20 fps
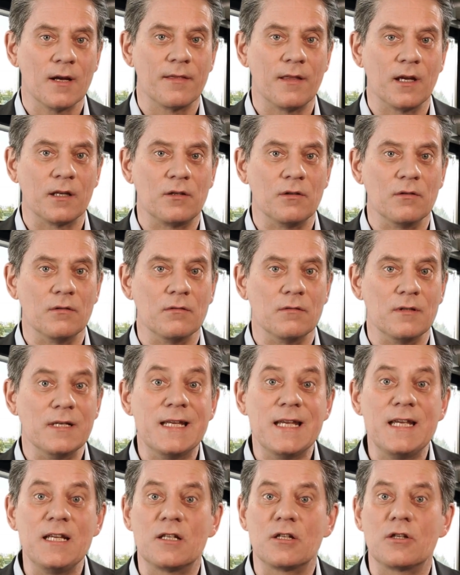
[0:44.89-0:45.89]
that you
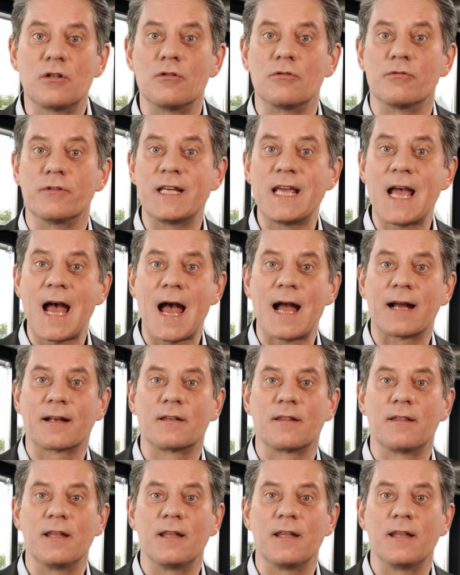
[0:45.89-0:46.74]
need to react,